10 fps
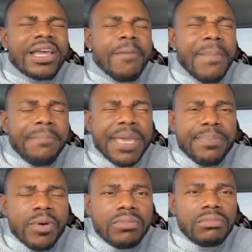Wake up, my
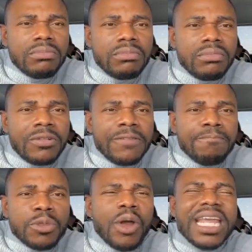people.
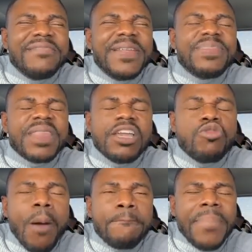Don't even
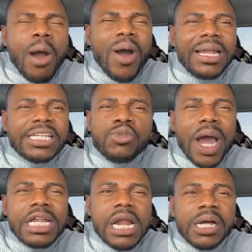think you are
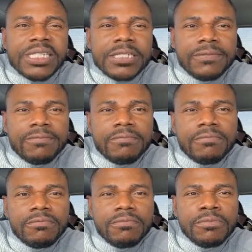powerless. You are not.
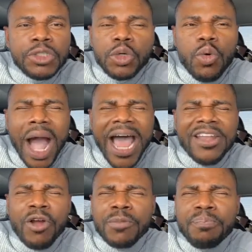You
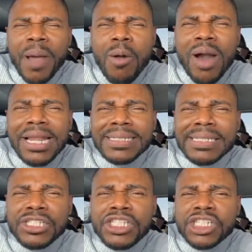are not
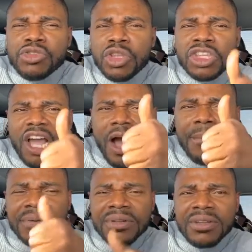powerless. It's just your
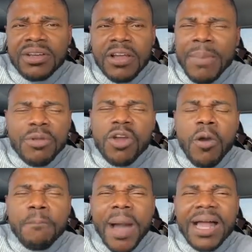thumb, but
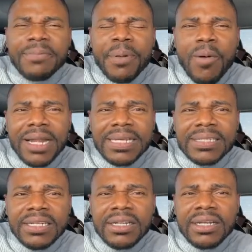you are not
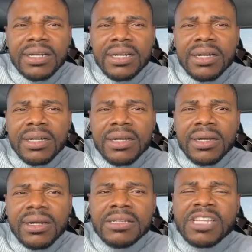powerless.
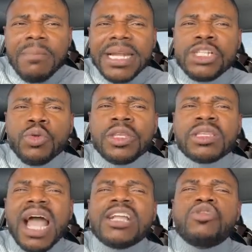Somebody
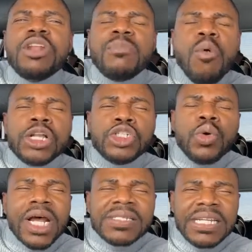should tag Trinibua
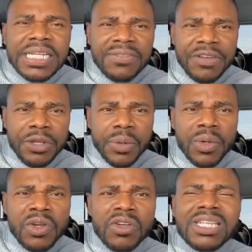Jonas in this
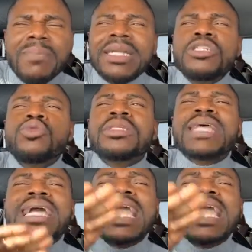video. Somebody should